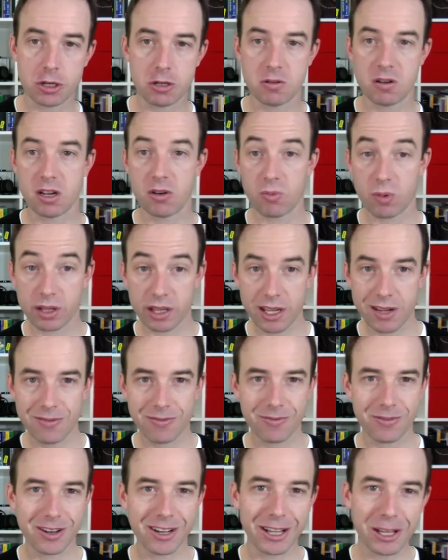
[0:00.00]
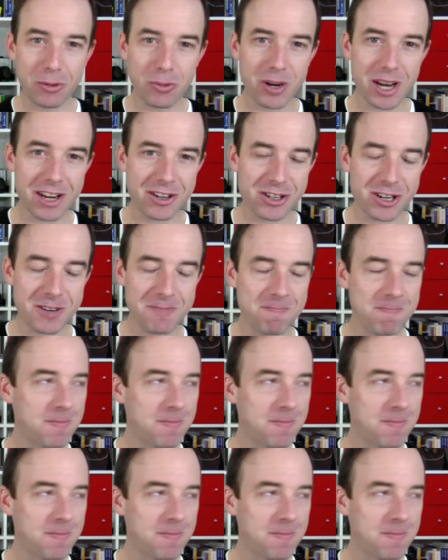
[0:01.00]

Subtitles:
and relief and liquidation,